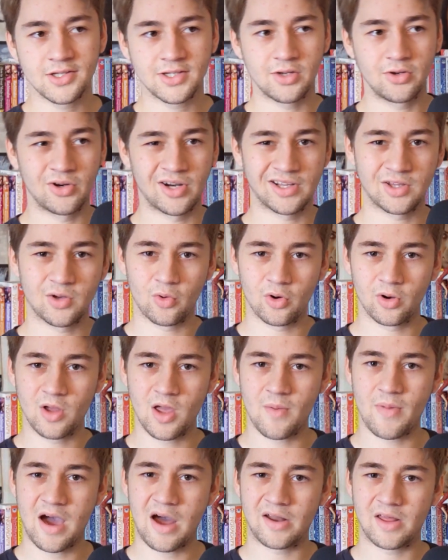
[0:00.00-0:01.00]
So you to
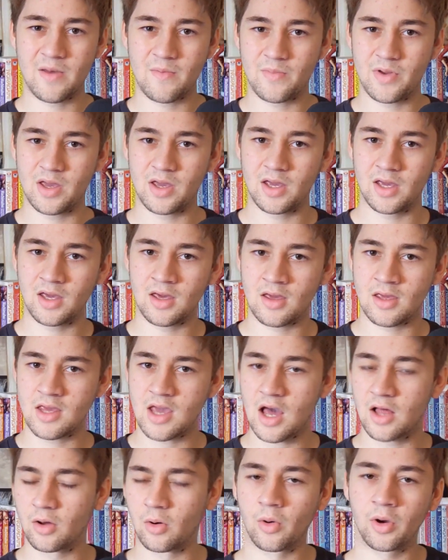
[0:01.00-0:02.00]
worry about it being
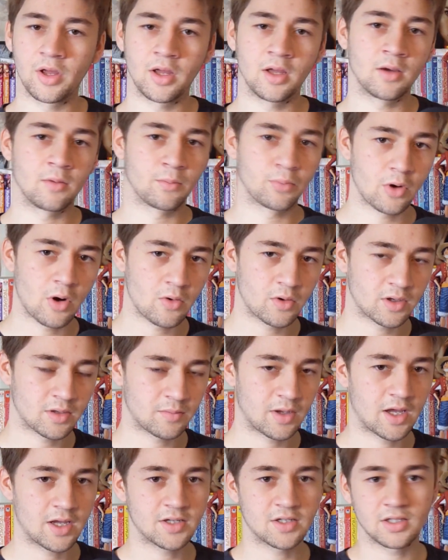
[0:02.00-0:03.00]
yellowing,
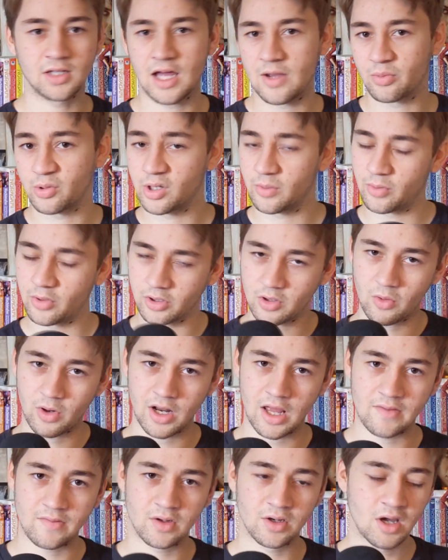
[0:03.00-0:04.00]
broken page, library book, or
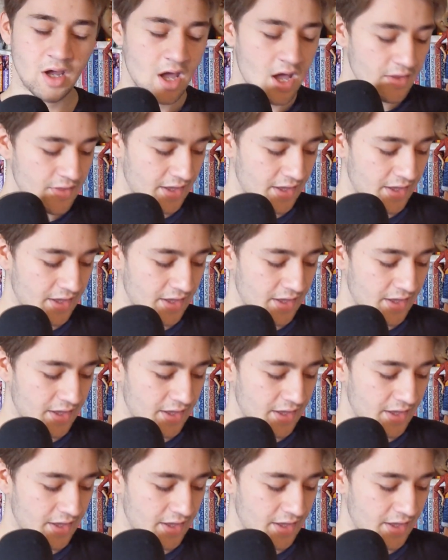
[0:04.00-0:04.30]
whatever.